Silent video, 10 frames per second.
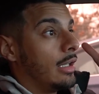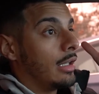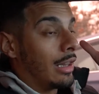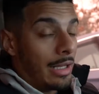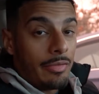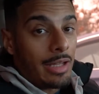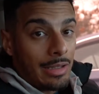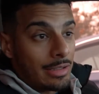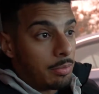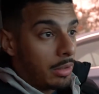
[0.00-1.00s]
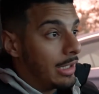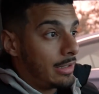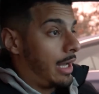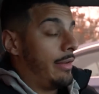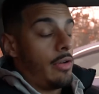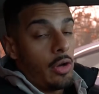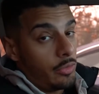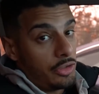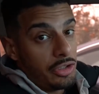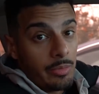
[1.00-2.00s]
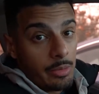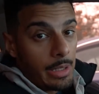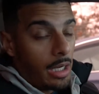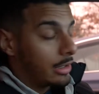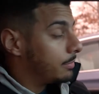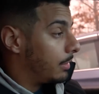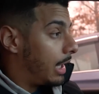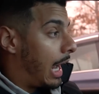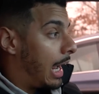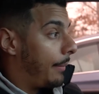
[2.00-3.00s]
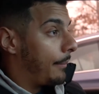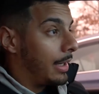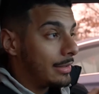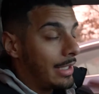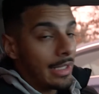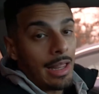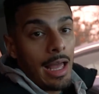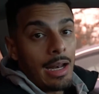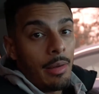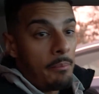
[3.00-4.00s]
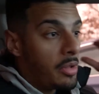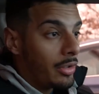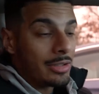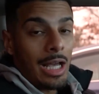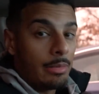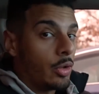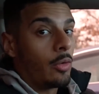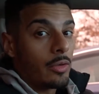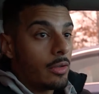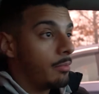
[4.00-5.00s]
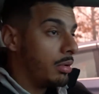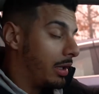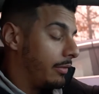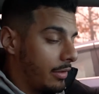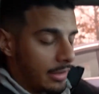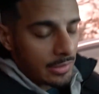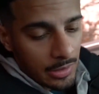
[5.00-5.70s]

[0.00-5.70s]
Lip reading: lift at this place. I didn't even know it was a gym, to be honest, but I'm gonna take that a million times over Planet Fitness.